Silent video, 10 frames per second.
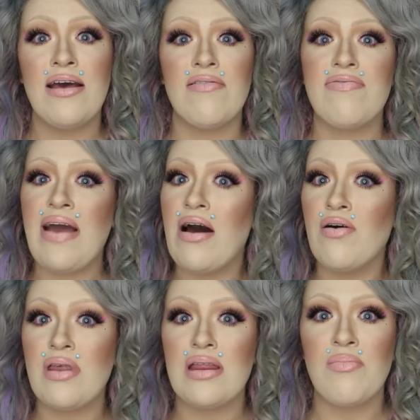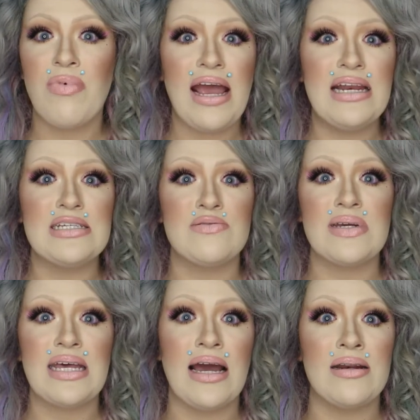found that the brand is
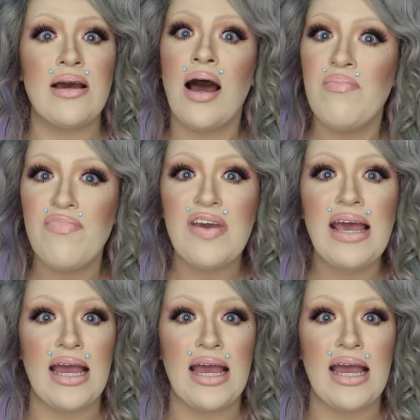really uncomfy.